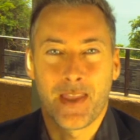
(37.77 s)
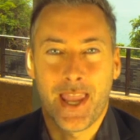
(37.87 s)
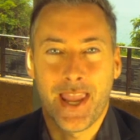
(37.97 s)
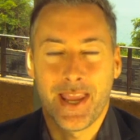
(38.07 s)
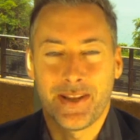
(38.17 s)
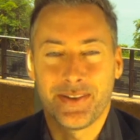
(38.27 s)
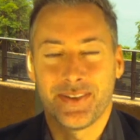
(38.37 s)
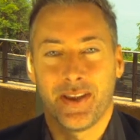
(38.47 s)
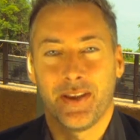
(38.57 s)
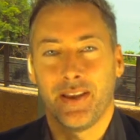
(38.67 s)

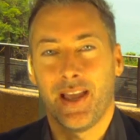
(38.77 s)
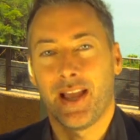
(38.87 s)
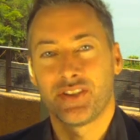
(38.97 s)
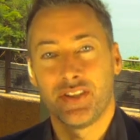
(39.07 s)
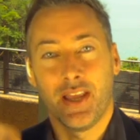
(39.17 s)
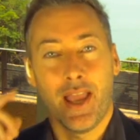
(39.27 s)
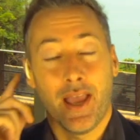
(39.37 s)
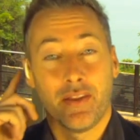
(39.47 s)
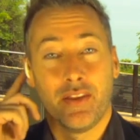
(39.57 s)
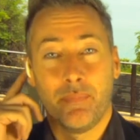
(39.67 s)
I actually
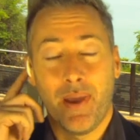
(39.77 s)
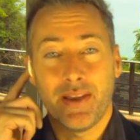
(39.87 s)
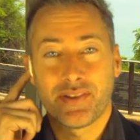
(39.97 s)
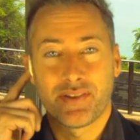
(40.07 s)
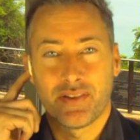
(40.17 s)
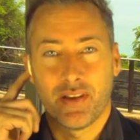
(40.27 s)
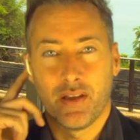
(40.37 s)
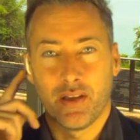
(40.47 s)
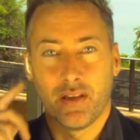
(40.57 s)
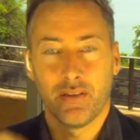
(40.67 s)
had the past
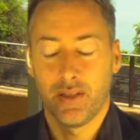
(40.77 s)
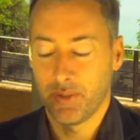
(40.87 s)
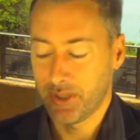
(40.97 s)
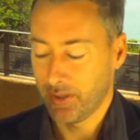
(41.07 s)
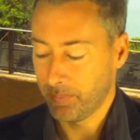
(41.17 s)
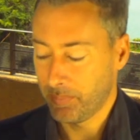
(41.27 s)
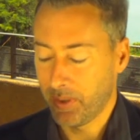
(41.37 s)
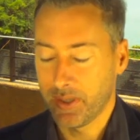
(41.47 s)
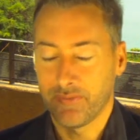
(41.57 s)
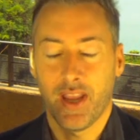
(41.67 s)
Libertarian
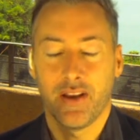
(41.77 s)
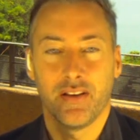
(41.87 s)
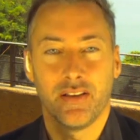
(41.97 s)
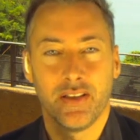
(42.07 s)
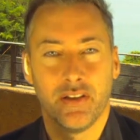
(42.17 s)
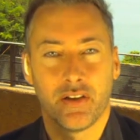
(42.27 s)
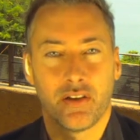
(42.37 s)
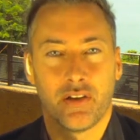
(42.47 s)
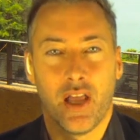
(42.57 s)
Party of Canada leader,